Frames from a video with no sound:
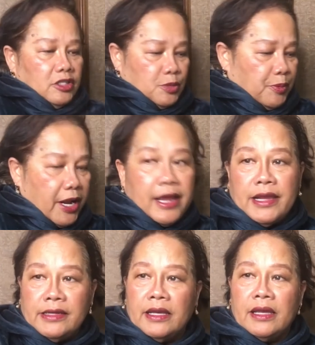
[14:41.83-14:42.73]

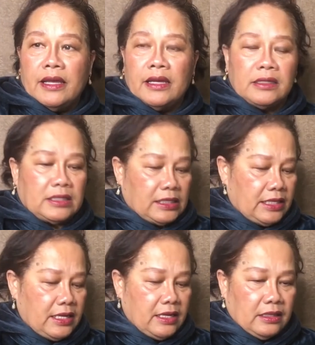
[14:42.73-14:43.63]
sprayed and
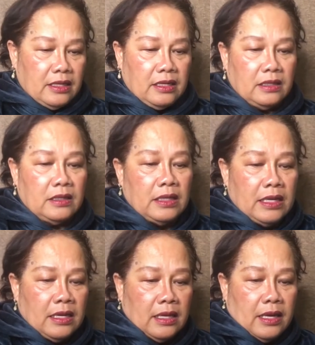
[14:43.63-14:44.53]
clean.
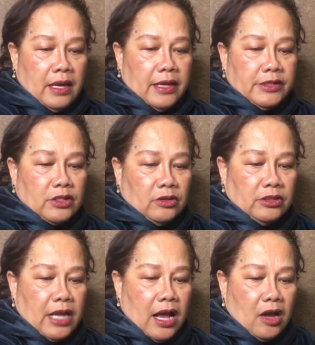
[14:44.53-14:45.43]
And so
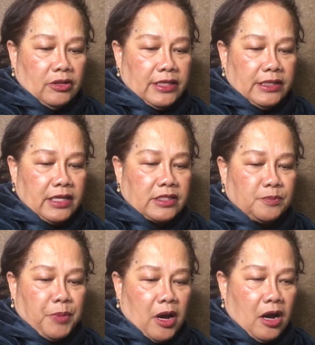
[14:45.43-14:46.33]
now the next
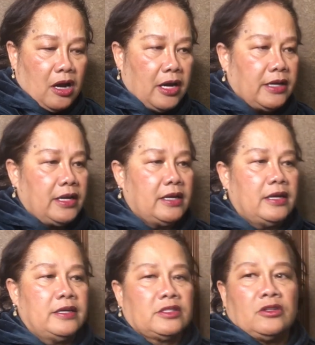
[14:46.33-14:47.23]
part
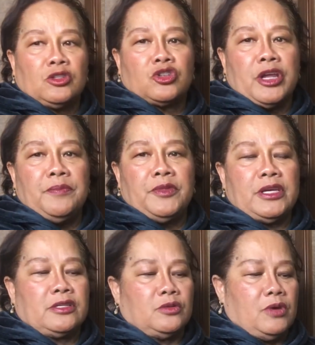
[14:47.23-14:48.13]
is to trim
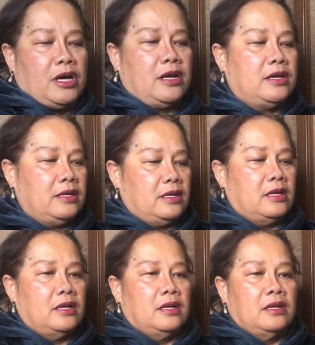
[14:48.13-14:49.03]
this one
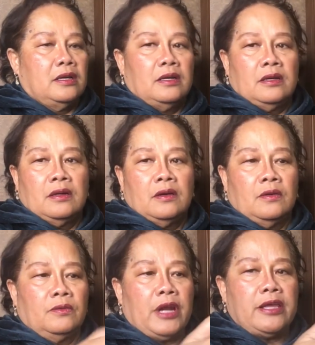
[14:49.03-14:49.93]

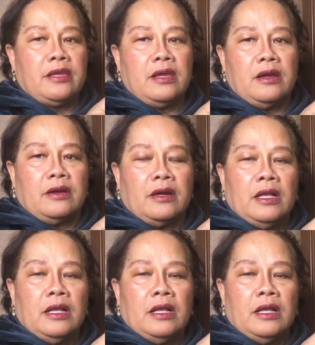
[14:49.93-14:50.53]
right here.